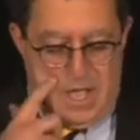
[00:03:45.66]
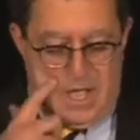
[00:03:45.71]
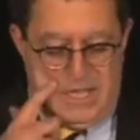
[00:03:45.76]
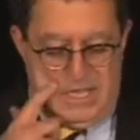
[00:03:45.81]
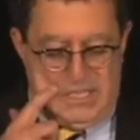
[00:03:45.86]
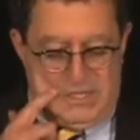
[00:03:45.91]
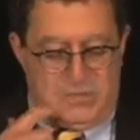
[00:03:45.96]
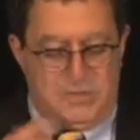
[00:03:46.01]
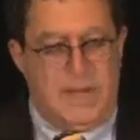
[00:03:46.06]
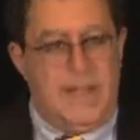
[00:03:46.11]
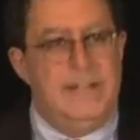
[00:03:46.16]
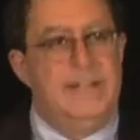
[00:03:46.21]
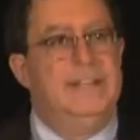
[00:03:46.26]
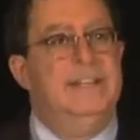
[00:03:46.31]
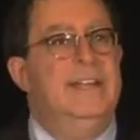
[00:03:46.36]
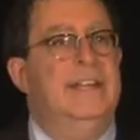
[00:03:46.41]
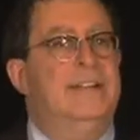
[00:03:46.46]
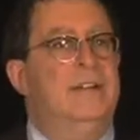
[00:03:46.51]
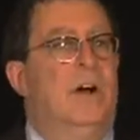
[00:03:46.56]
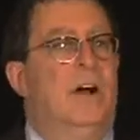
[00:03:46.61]
He
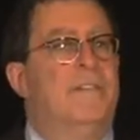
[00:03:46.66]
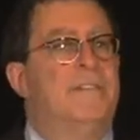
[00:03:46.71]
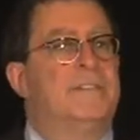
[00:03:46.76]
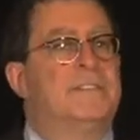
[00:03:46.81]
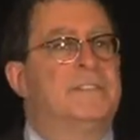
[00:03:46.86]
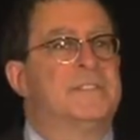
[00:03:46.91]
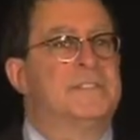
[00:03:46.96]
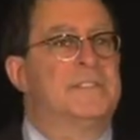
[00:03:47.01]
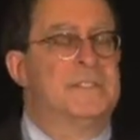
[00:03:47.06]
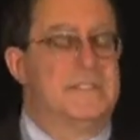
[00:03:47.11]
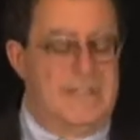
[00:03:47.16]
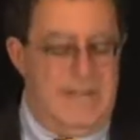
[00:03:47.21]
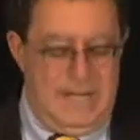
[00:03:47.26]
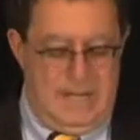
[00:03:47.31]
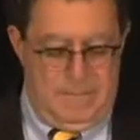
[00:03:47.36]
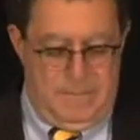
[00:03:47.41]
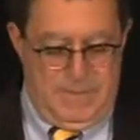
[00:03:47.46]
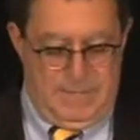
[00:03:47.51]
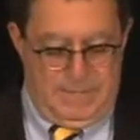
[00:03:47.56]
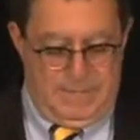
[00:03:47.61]
created an Office of
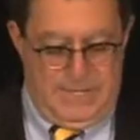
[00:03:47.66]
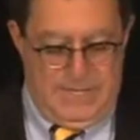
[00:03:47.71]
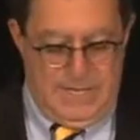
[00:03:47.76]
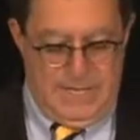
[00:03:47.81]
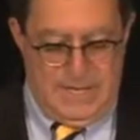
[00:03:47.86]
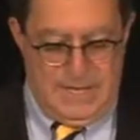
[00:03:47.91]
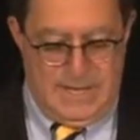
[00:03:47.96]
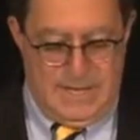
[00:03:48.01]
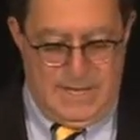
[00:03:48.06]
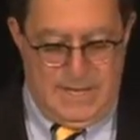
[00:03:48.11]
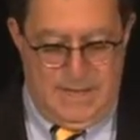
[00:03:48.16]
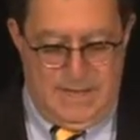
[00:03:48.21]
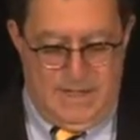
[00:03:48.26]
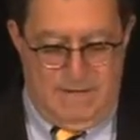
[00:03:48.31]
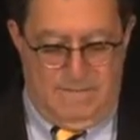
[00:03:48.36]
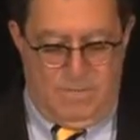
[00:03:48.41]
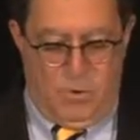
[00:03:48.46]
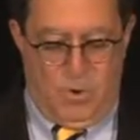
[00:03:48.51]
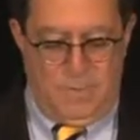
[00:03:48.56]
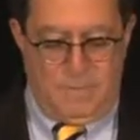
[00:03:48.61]
Sustainability,
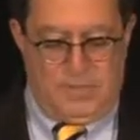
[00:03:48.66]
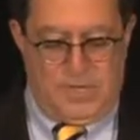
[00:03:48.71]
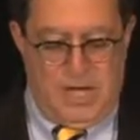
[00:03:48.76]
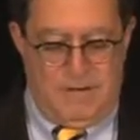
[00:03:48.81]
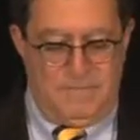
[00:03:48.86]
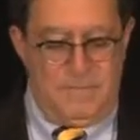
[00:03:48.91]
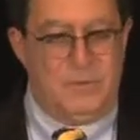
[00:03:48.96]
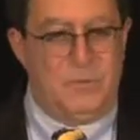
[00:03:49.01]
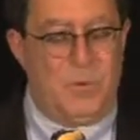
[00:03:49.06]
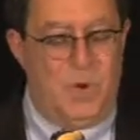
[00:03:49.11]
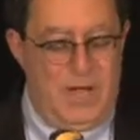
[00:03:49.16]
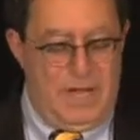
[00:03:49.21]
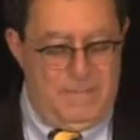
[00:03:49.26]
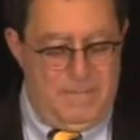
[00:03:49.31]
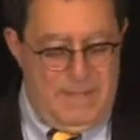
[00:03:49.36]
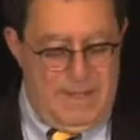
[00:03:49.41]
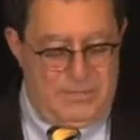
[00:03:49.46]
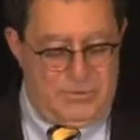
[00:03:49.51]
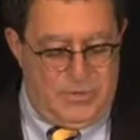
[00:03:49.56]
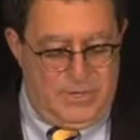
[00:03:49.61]
formed
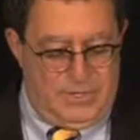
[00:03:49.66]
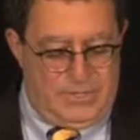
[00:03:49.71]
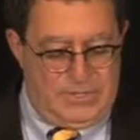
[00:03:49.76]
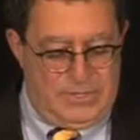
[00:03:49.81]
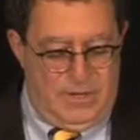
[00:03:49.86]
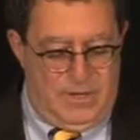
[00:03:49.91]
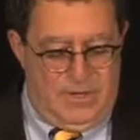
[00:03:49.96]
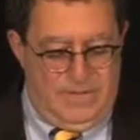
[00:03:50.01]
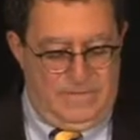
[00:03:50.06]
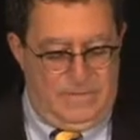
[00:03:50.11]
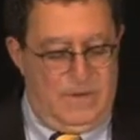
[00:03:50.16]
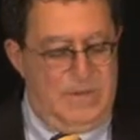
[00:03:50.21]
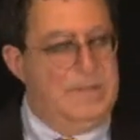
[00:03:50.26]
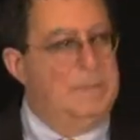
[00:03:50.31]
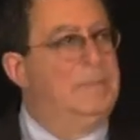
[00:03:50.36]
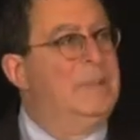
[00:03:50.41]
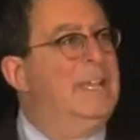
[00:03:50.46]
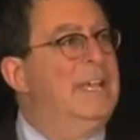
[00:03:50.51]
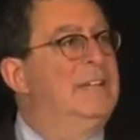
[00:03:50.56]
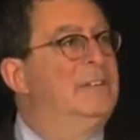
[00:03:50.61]
government-wide metrics on
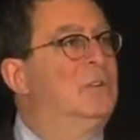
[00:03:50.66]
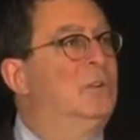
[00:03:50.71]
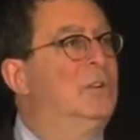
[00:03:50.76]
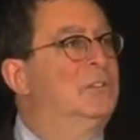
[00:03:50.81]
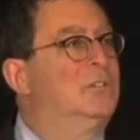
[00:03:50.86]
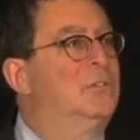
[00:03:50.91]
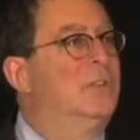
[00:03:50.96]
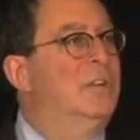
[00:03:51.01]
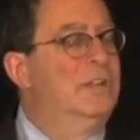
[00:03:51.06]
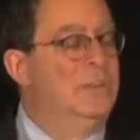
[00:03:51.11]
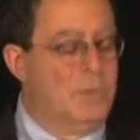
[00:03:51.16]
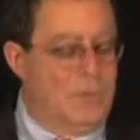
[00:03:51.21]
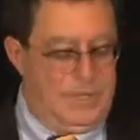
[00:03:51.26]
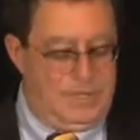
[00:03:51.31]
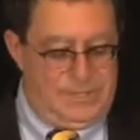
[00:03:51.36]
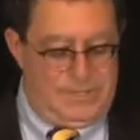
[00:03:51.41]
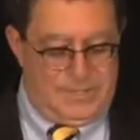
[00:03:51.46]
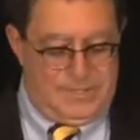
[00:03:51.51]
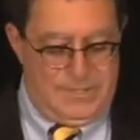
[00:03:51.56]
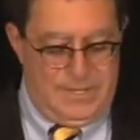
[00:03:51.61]
a plan called
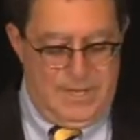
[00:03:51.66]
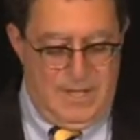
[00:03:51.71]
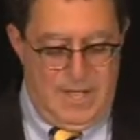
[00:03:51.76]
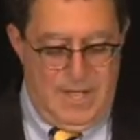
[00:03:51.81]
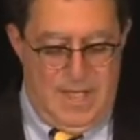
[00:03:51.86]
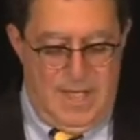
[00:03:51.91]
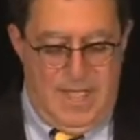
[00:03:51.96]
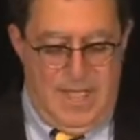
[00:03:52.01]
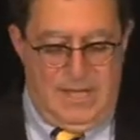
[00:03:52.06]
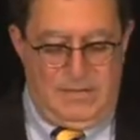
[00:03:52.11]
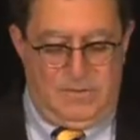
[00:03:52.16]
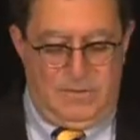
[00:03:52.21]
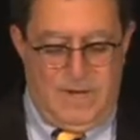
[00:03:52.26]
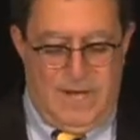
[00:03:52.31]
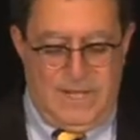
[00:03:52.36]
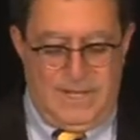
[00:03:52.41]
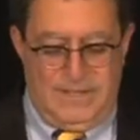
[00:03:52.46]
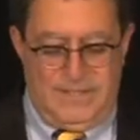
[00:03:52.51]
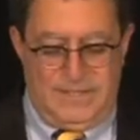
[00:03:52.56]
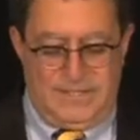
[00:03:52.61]
GreenWorks, and
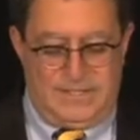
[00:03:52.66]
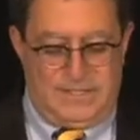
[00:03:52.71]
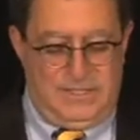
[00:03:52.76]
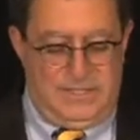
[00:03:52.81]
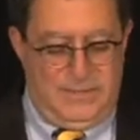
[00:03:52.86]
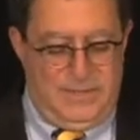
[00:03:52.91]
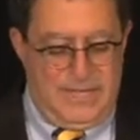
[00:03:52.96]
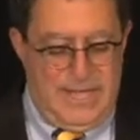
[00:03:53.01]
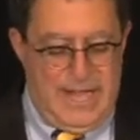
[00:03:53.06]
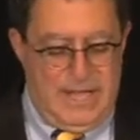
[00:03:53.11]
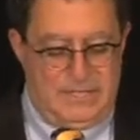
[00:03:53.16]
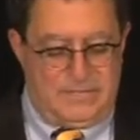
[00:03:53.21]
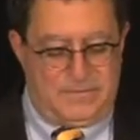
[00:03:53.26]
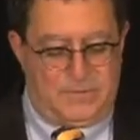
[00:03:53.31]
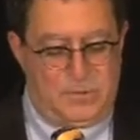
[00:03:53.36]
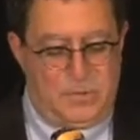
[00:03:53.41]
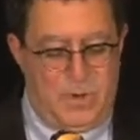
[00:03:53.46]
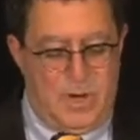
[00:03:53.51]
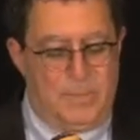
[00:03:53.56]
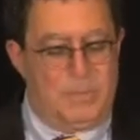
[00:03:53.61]
created this clearinghouse
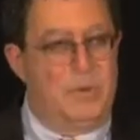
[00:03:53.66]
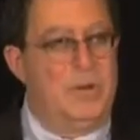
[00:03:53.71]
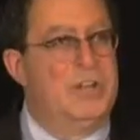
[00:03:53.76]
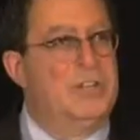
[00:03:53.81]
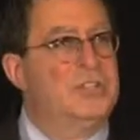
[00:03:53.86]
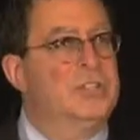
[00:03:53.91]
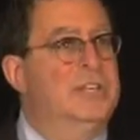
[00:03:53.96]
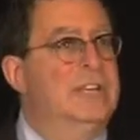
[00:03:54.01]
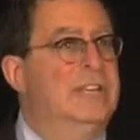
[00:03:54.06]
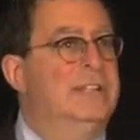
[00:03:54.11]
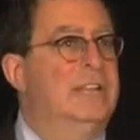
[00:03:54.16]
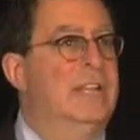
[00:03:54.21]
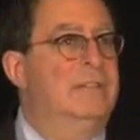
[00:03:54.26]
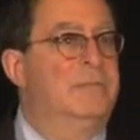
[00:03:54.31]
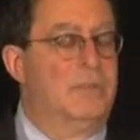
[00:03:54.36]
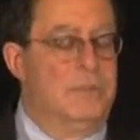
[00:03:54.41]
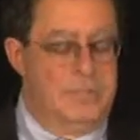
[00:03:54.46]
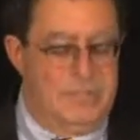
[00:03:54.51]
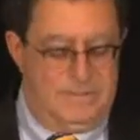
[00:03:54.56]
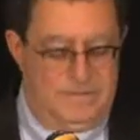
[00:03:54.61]
for cooperation and
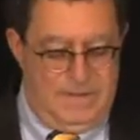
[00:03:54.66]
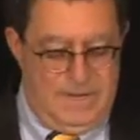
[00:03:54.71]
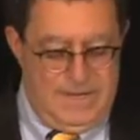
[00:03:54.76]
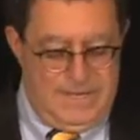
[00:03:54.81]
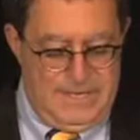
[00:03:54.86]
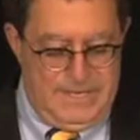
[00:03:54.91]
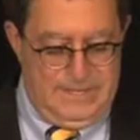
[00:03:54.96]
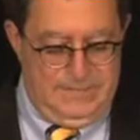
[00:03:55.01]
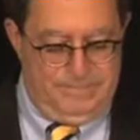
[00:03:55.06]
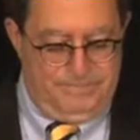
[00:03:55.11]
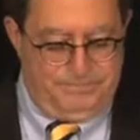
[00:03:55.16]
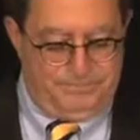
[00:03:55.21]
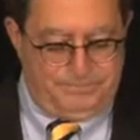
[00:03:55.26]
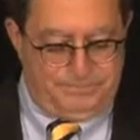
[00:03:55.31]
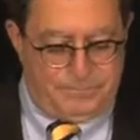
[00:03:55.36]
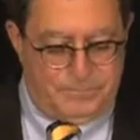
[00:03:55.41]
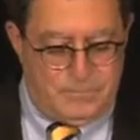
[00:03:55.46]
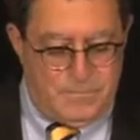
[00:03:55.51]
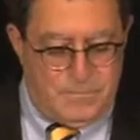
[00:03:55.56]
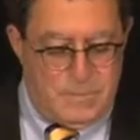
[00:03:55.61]
leveraged funding.
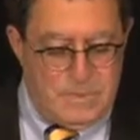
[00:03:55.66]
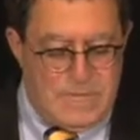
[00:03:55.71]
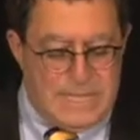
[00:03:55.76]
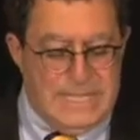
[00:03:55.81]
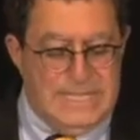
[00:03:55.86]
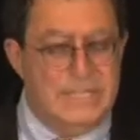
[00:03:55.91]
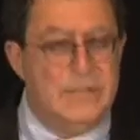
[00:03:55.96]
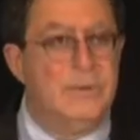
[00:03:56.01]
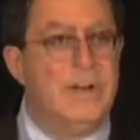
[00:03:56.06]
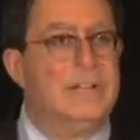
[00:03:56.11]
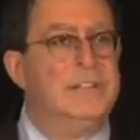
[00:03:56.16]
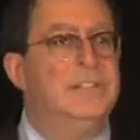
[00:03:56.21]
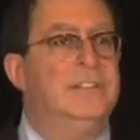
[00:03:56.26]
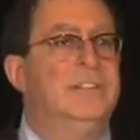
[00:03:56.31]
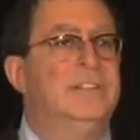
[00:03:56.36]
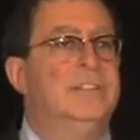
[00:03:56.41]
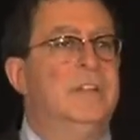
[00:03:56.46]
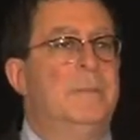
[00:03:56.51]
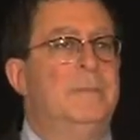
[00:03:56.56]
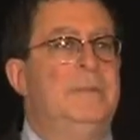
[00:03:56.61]
He directed
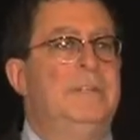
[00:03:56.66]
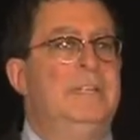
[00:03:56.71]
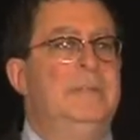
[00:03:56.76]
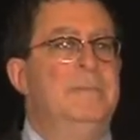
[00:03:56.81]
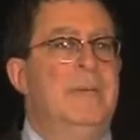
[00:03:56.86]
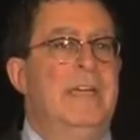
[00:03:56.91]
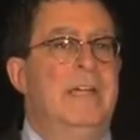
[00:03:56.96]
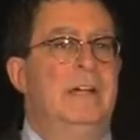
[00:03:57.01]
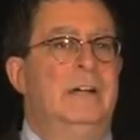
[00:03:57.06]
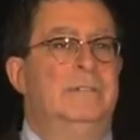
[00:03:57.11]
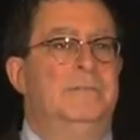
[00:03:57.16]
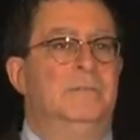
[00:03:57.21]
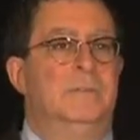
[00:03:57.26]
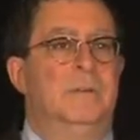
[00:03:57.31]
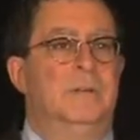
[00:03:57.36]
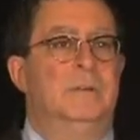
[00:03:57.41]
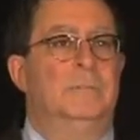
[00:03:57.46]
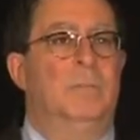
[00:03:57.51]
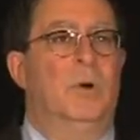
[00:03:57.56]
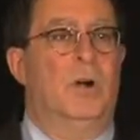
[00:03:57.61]
the Deputy Mayor
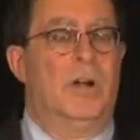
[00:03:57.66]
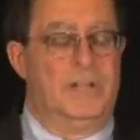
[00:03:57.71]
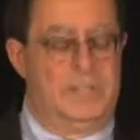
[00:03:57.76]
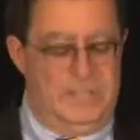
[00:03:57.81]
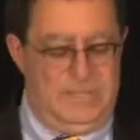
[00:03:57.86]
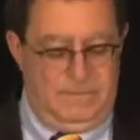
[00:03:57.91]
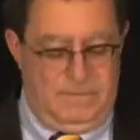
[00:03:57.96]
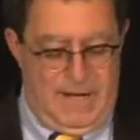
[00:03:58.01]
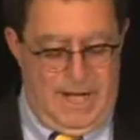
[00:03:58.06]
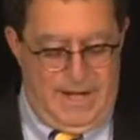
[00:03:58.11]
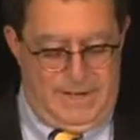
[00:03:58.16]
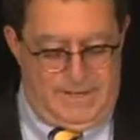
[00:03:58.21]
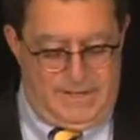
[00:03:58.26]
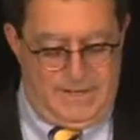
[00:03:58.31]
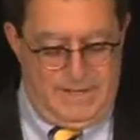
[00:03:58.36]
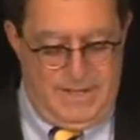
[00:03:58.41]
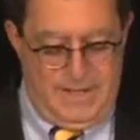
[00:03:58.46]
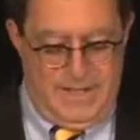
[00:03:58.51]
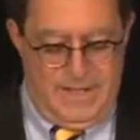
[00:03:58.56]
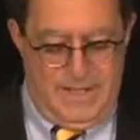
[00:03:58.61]
for Parks and Rec
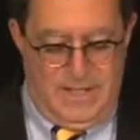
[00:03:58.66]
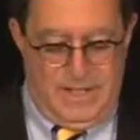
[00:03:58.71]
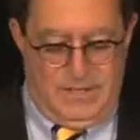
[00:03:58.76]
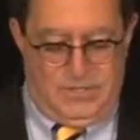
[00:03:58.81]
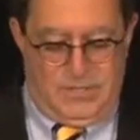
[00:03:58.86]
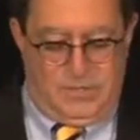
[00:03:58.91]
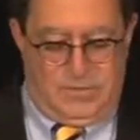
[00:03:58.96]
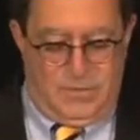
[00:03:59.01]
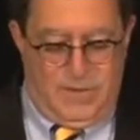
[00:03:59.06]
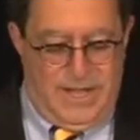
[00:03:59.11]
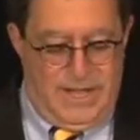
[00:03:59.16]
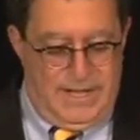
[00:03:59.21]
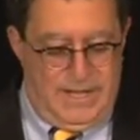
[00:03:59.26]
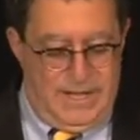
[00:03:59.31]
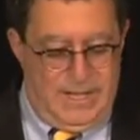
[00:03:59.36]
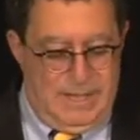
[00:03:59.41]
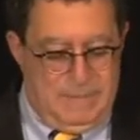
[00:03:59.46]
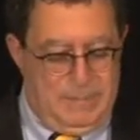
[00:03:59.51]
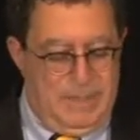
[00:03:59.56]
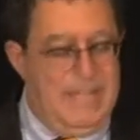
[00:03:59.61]
to create
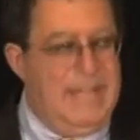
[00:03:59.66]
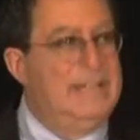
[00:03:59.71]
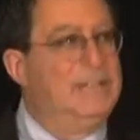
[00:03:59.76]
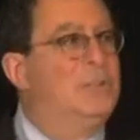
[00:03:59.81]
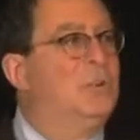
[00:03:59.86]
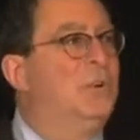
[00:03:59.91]
a plan